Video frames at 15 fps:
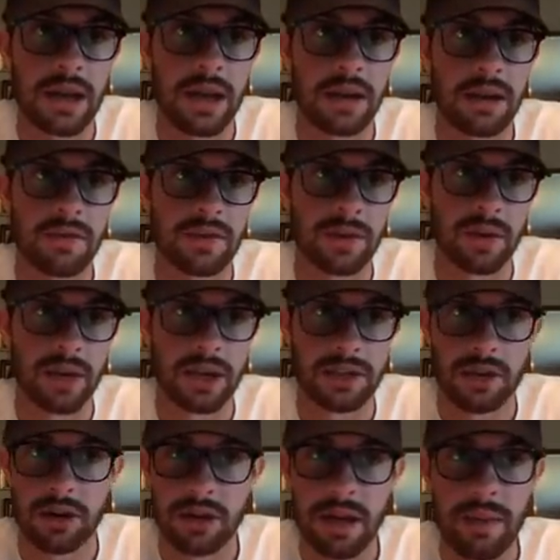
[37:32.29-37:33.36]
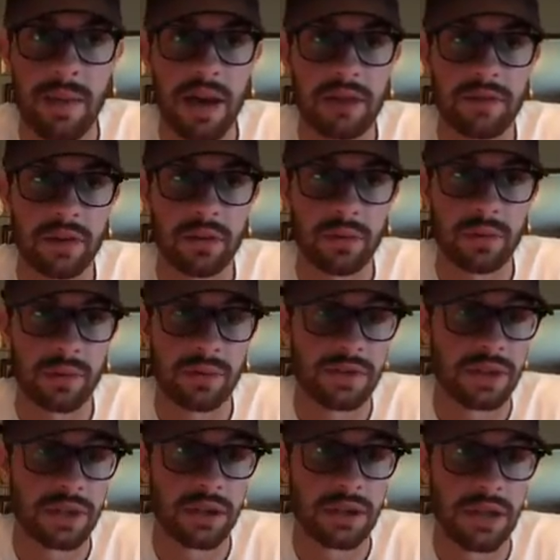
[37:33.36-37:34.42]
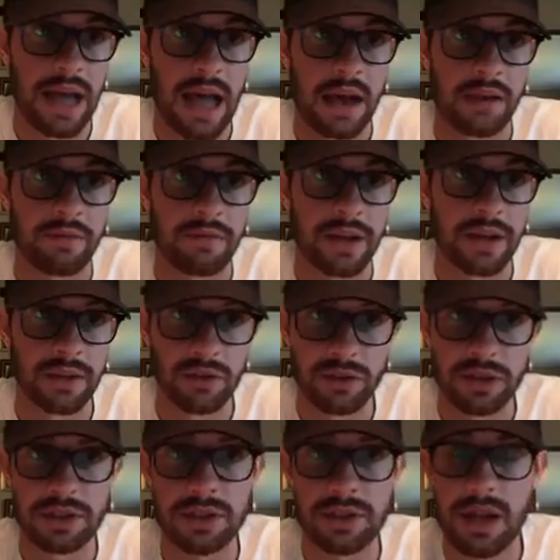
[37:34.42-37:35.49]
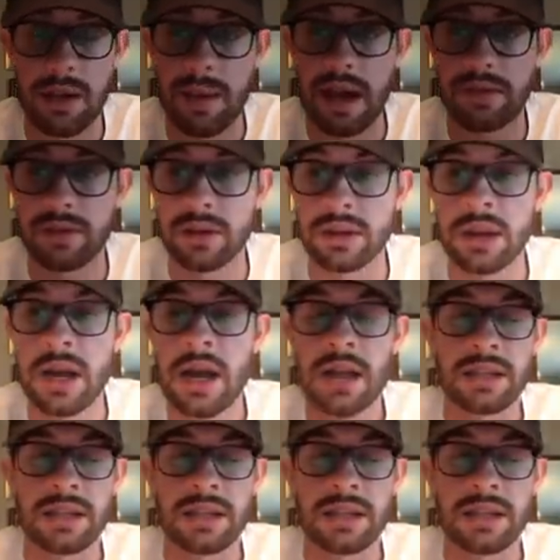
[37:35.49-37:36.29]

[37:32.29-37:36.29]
and if someone gets hurt in that backfield, which we've seen a lot of injuries to that backfield,